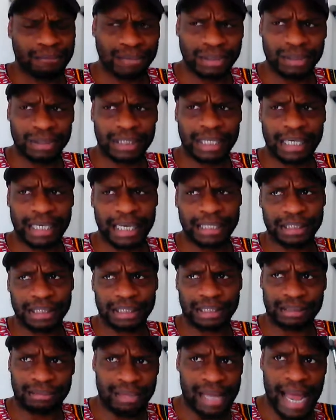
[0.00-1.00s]
You know what I'm saying? They
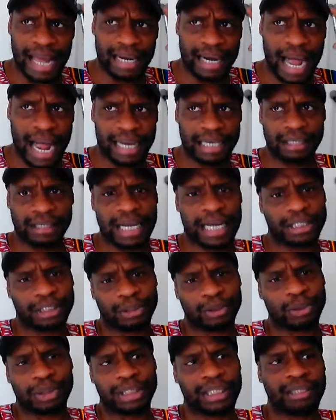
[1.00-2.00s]
just had an
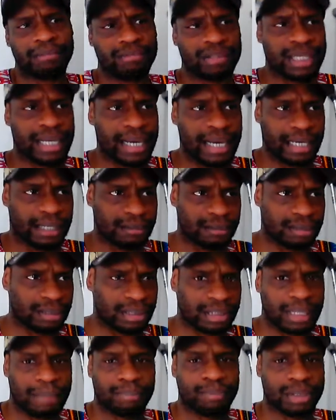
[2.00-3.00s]
ideological shift, like
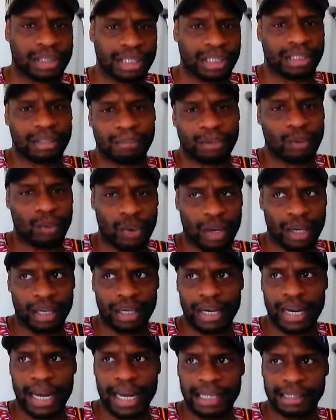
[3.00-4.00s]
separatism and
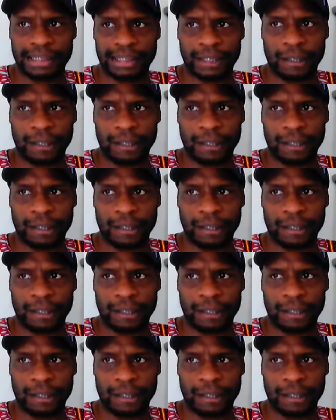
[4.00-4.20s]
whatnot.